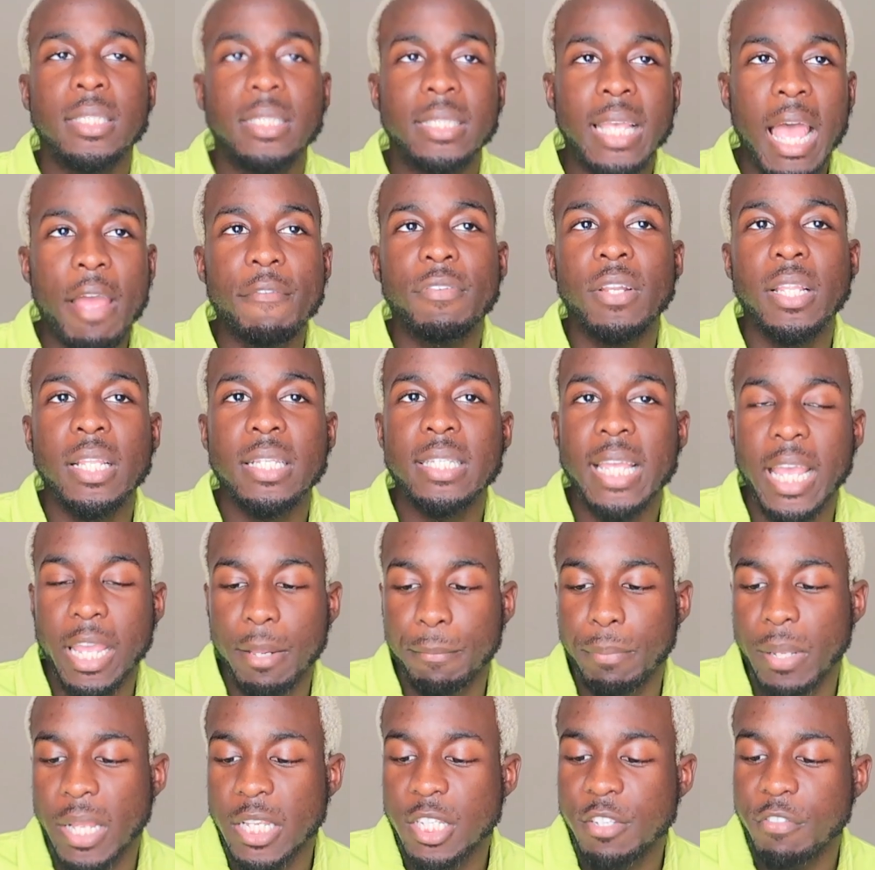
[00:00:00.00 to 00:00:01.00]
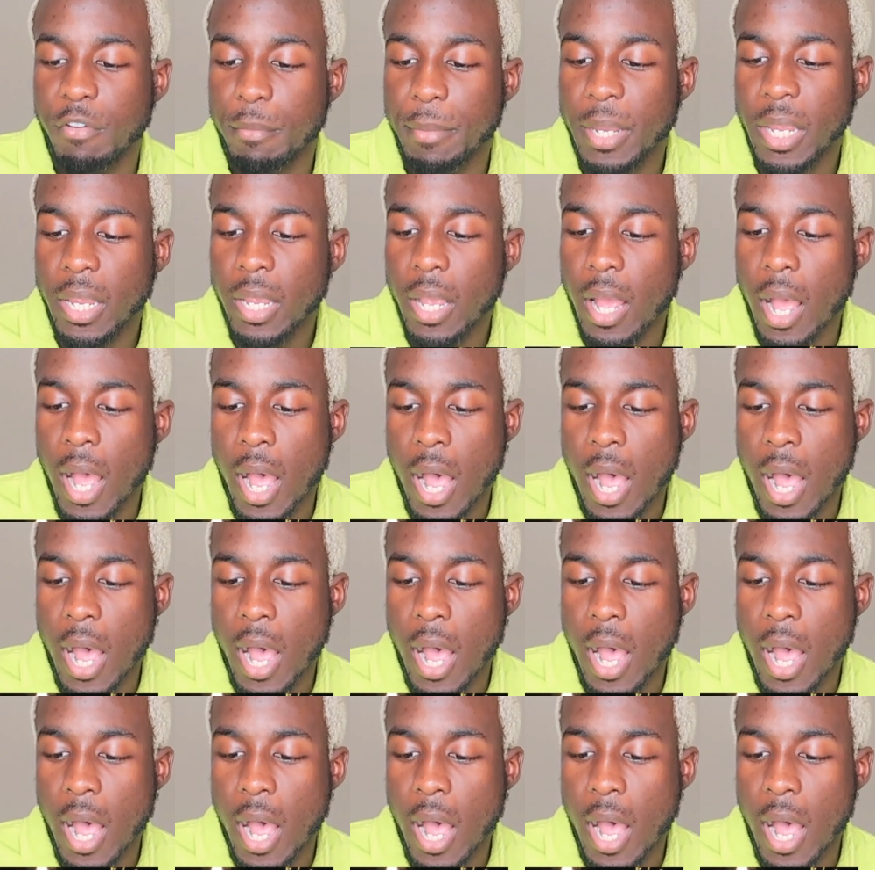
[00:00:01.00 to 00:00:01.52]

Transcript: second place for me.